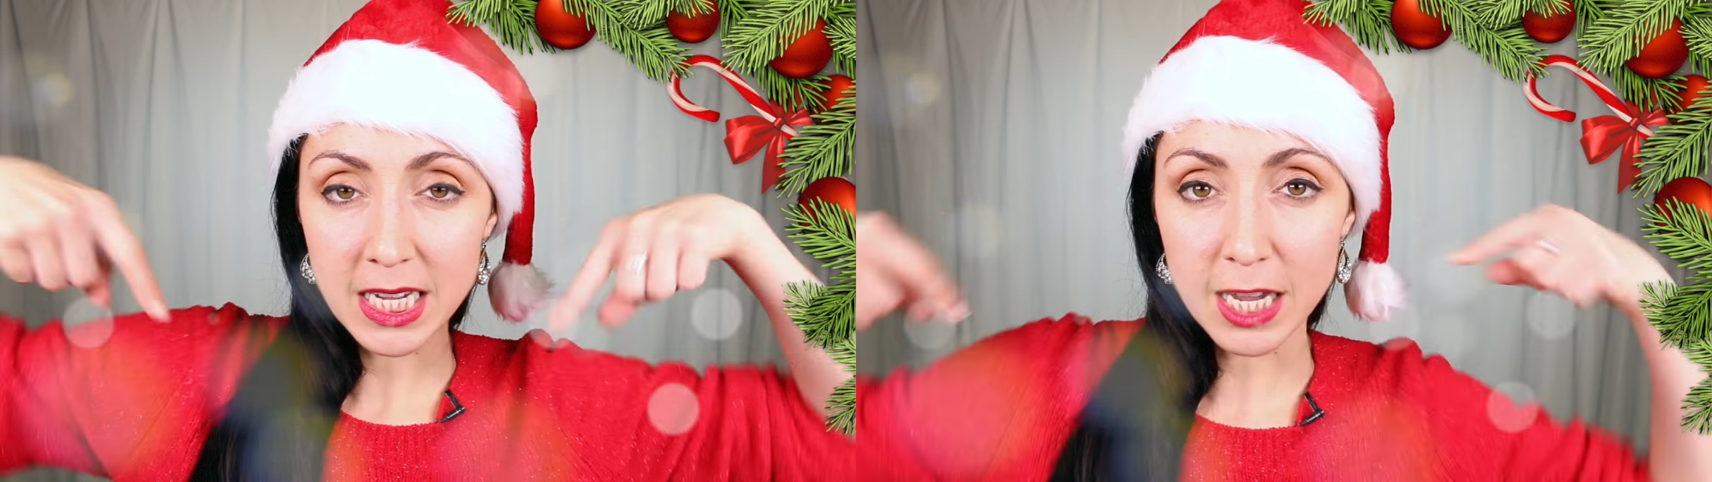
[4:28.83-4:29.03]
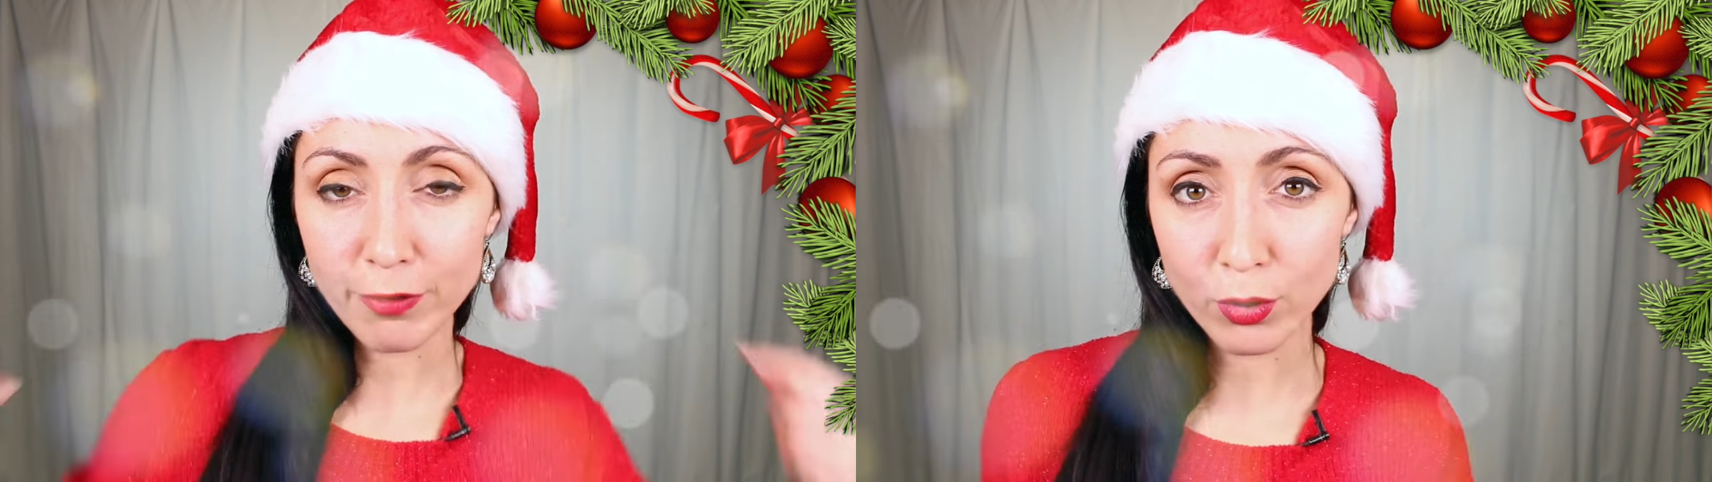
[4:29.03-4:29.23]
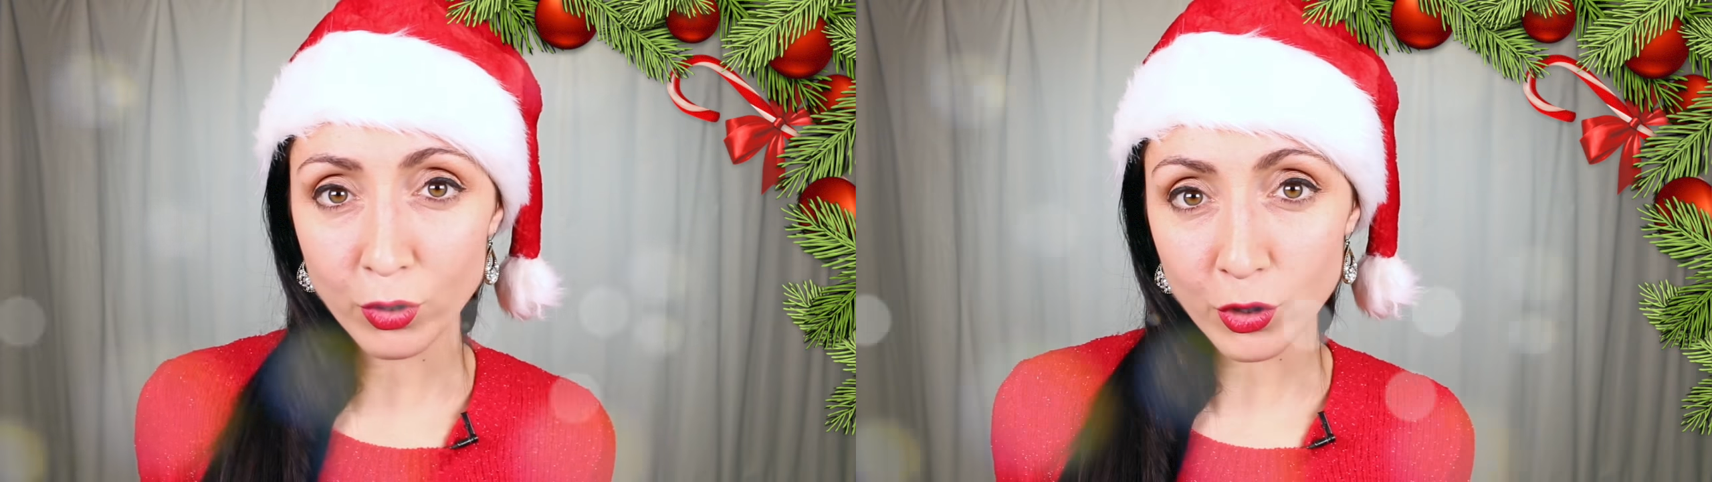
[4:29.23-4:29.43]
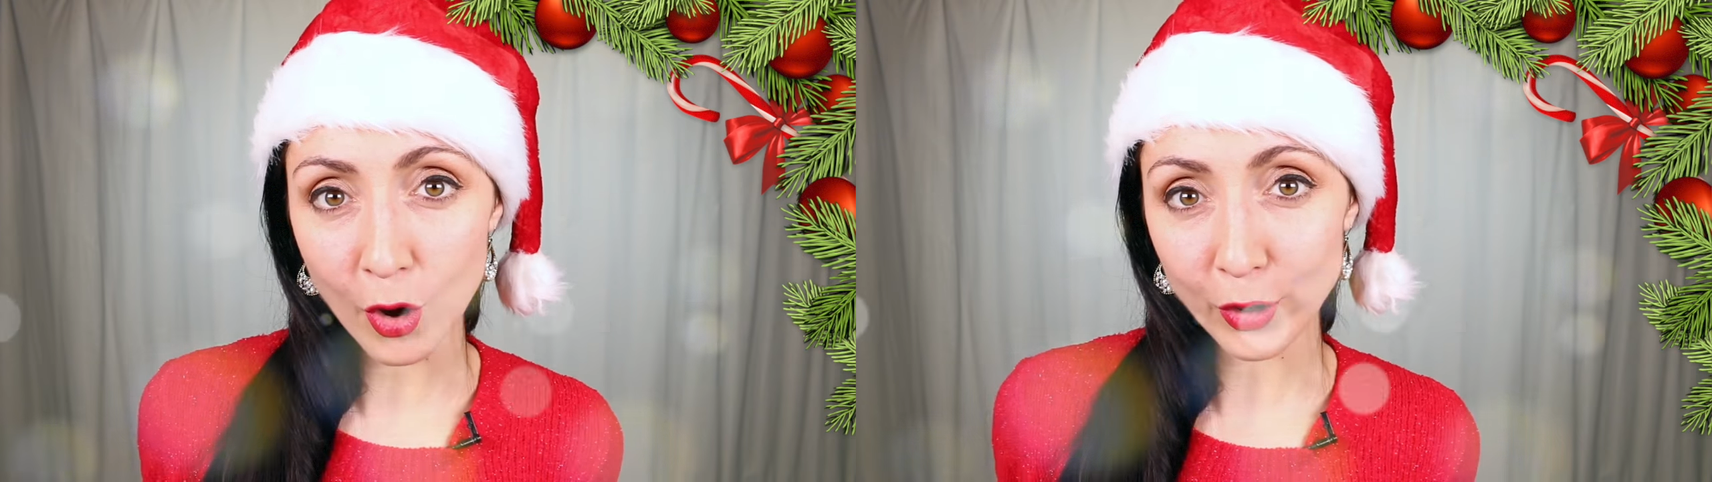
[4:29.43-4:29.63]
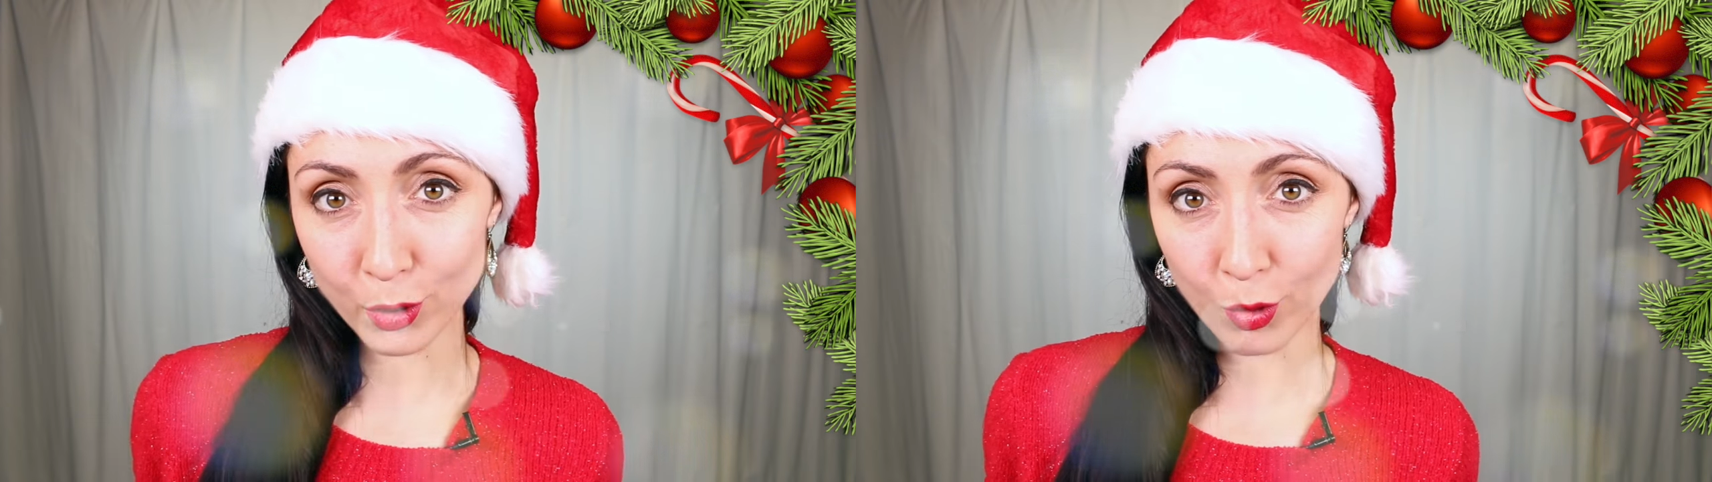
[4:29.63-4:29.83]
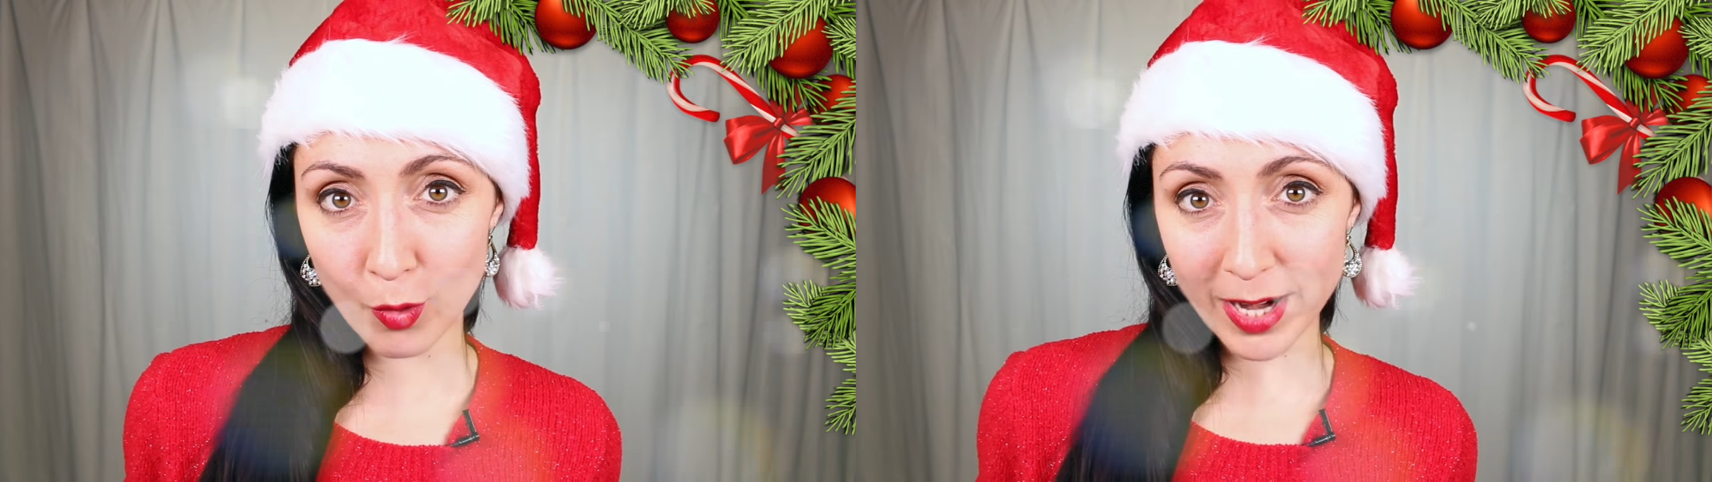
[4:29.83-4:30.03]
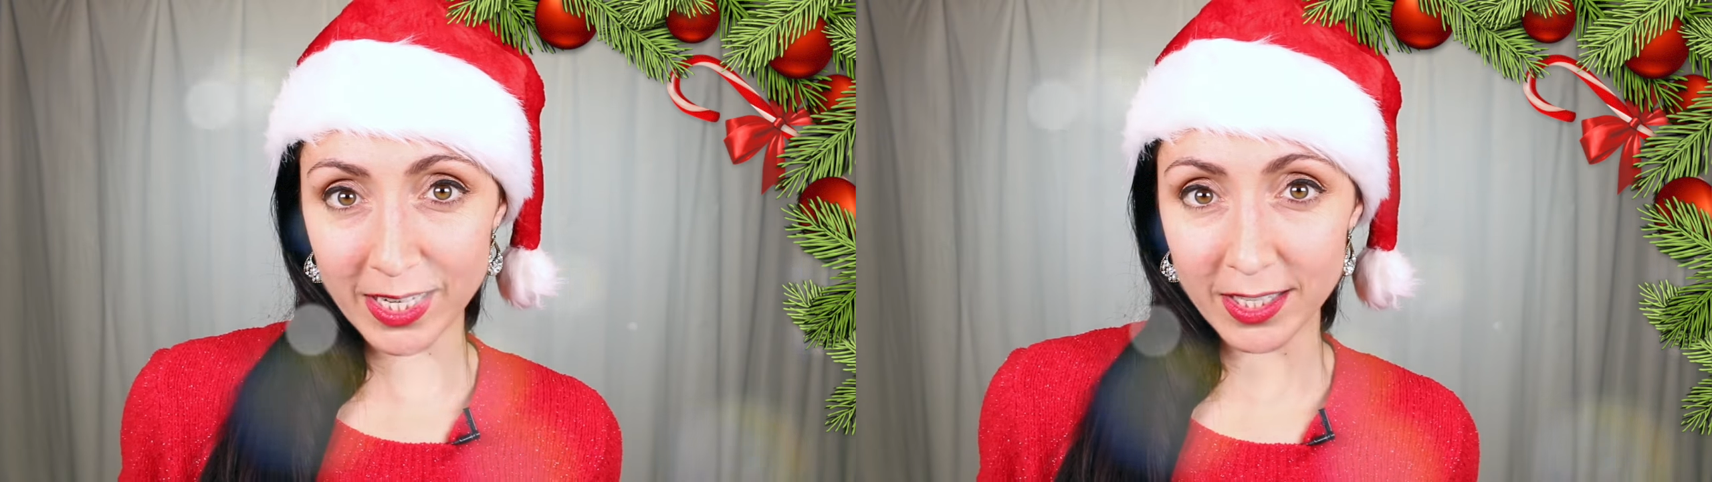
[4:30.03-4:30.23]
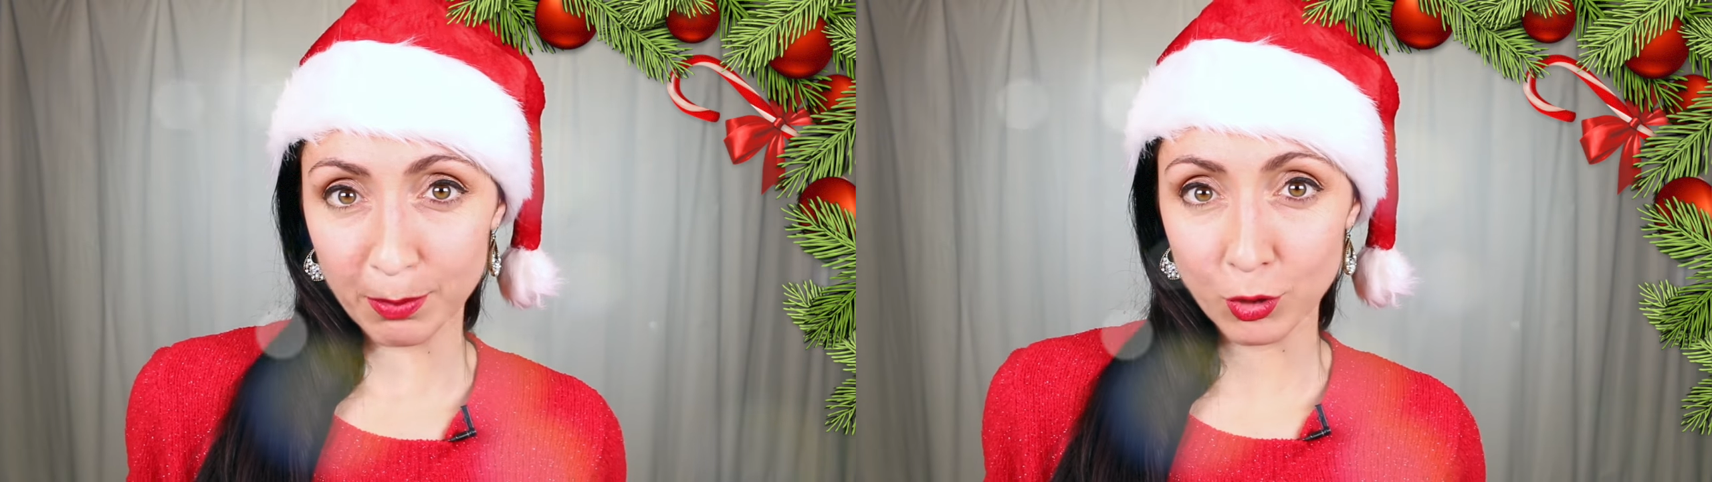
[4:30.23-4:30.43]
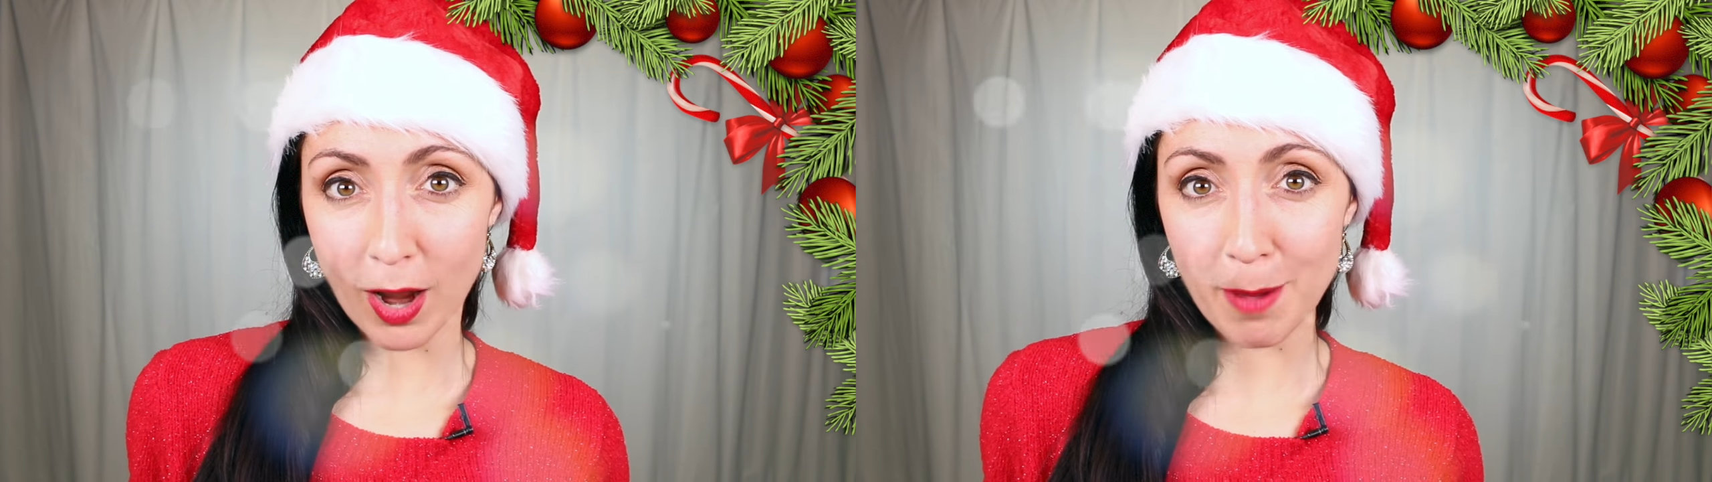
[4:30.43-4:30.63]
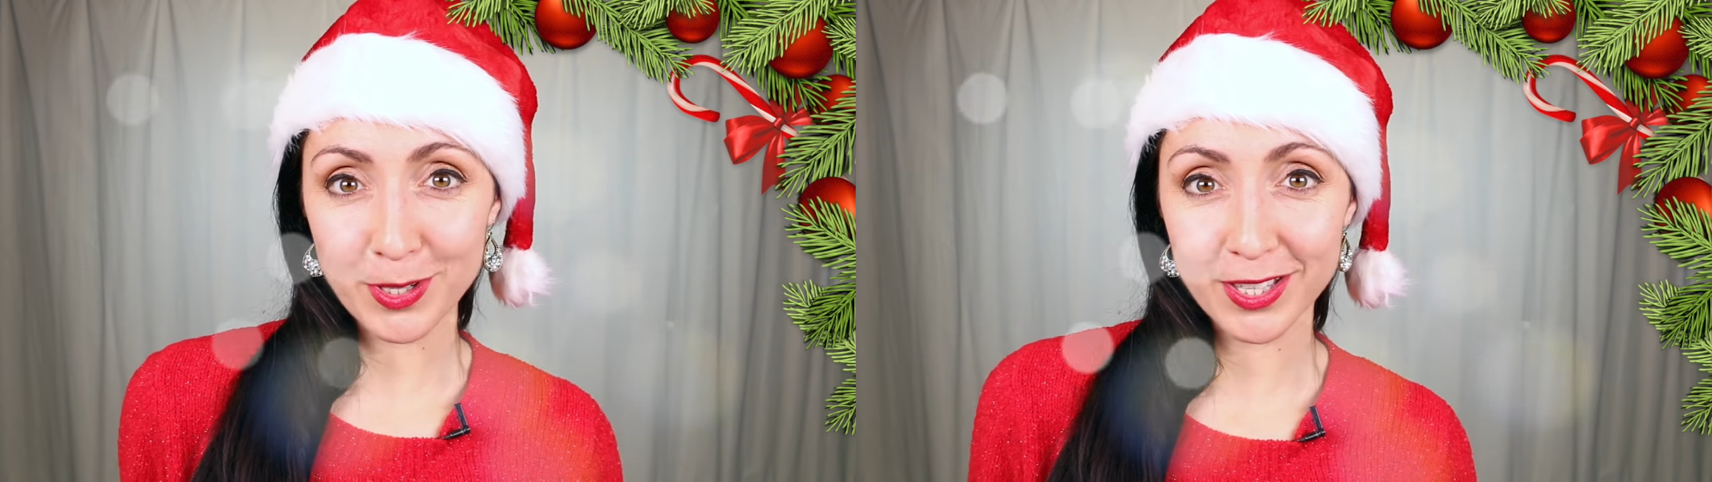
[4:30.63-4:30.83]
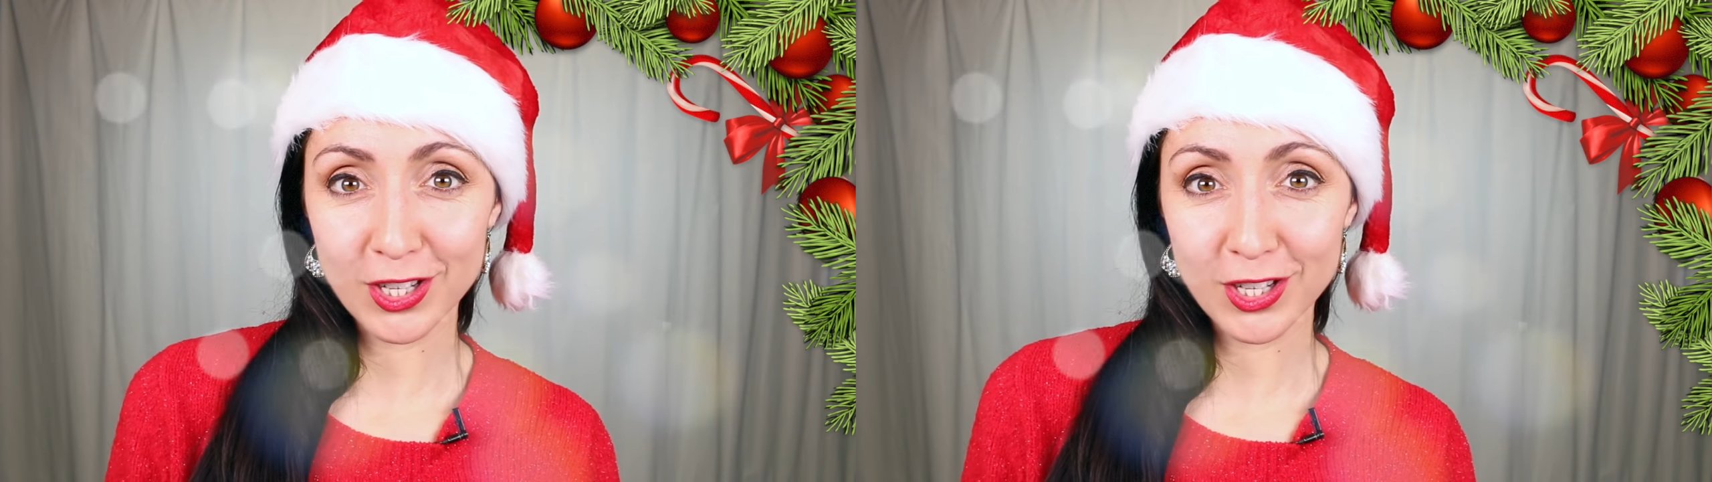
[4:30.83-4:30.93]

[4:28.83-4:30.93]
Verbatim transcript: If you're not already a subscriber to